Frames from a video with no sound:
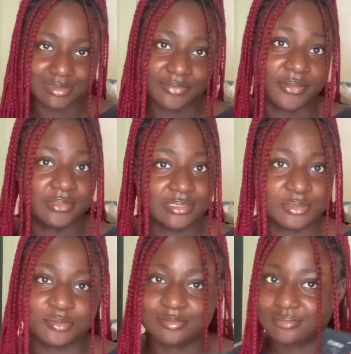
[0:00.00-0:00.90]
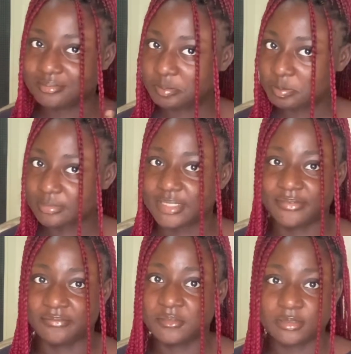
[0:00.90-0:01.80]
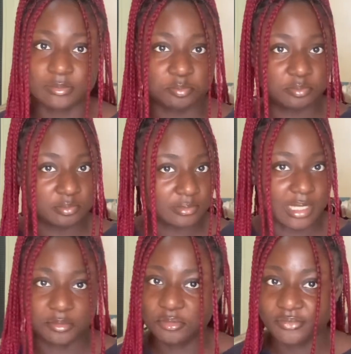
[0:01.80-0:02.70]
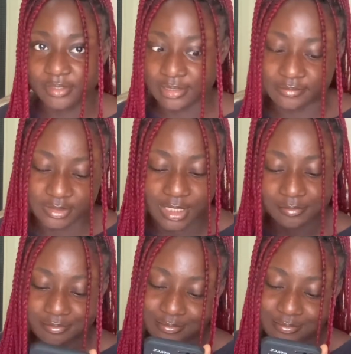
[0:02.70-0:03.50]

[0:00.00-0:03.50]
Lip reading: If I've kissed you, if I've not, I don't know if I have shy.